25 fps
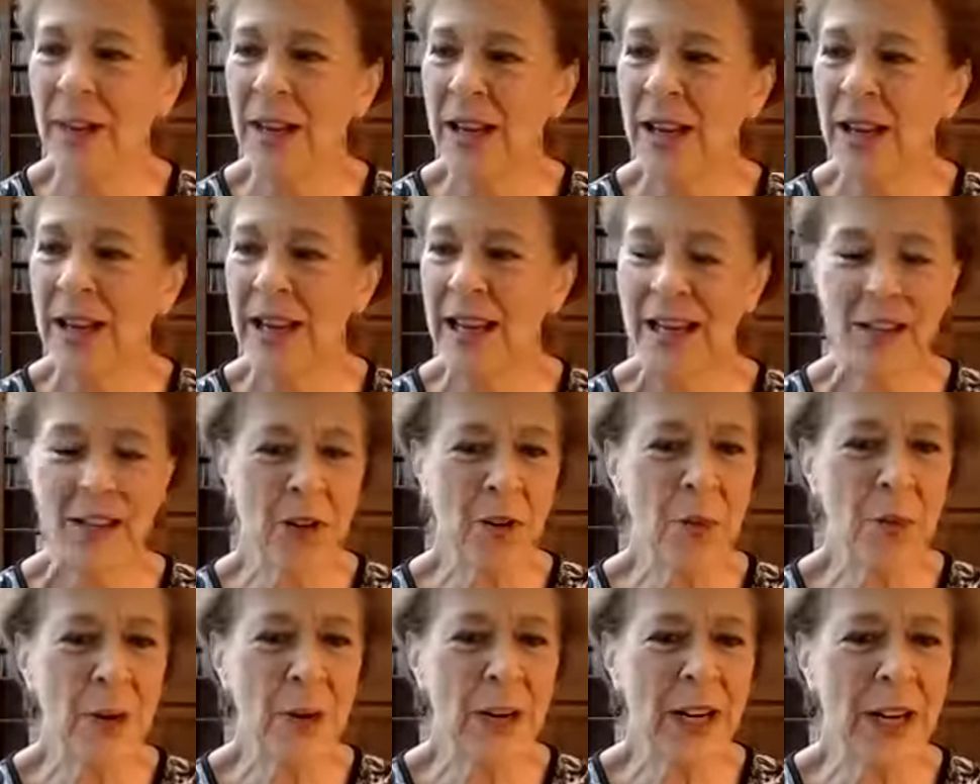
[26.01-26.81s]
And I
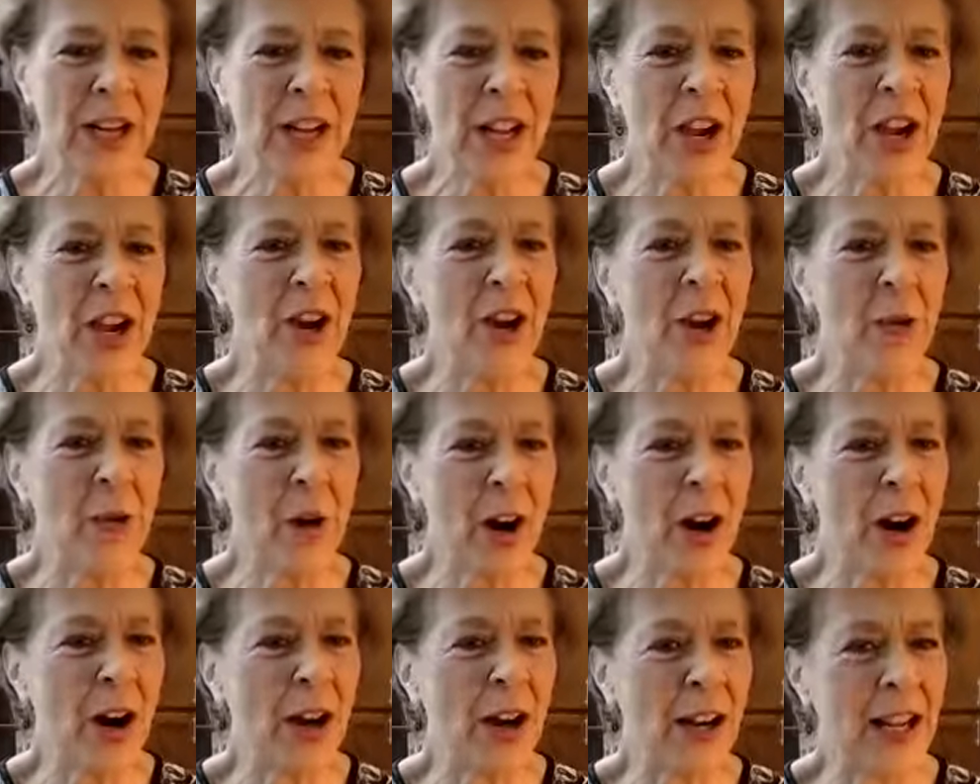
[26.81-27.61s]
don't want to go
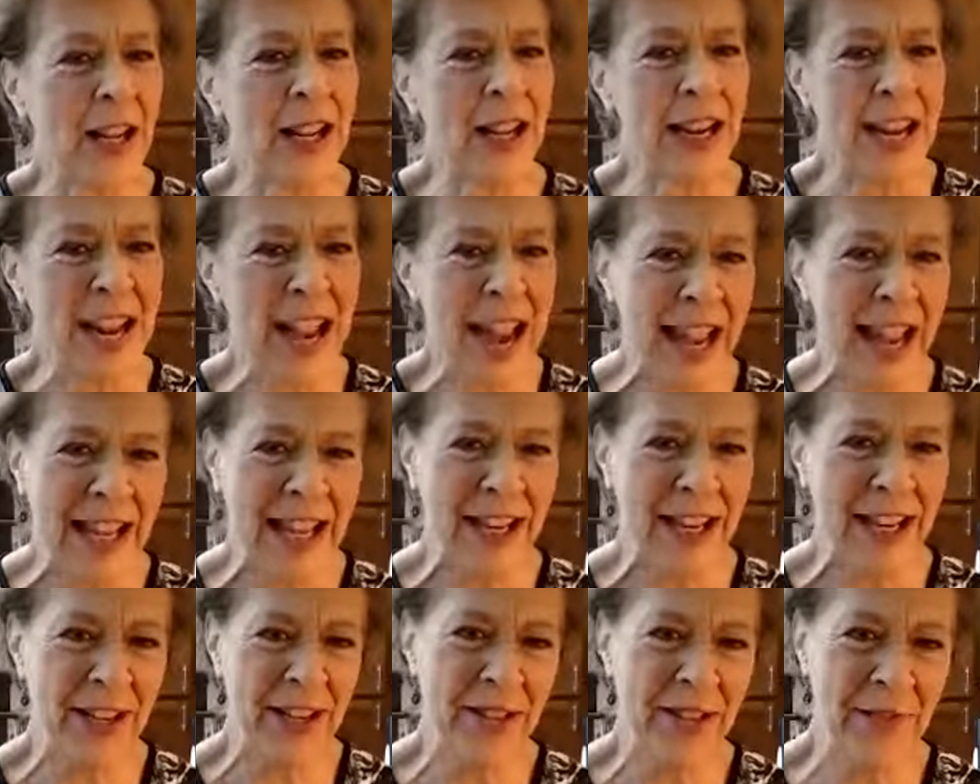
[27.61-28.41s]
on a
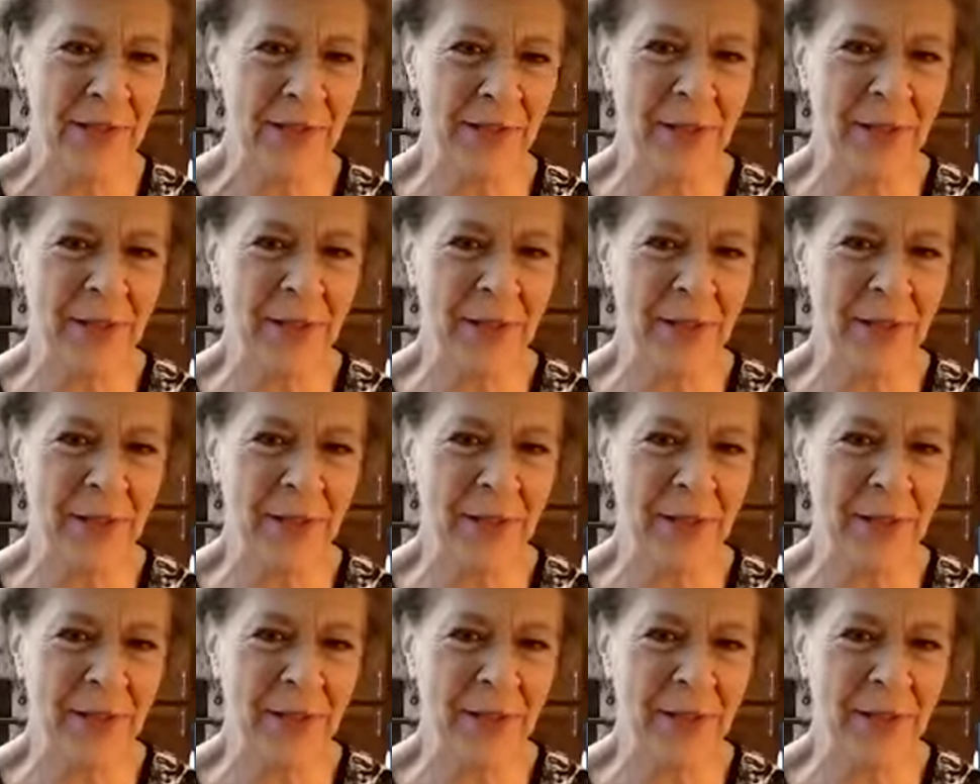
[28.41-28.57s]
negative